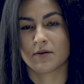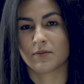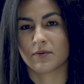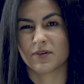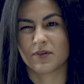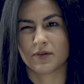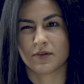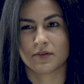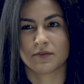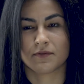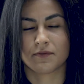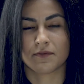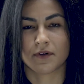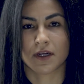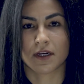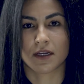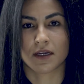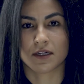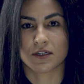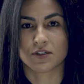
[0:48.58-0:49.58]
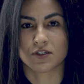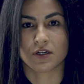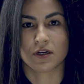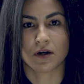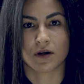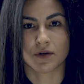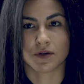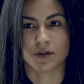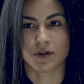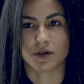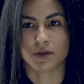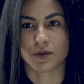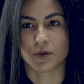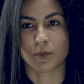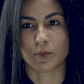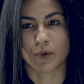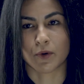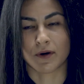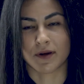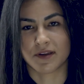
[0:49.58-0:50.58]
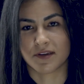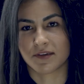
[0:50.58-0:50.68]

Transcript: which is funny because she called her little boy.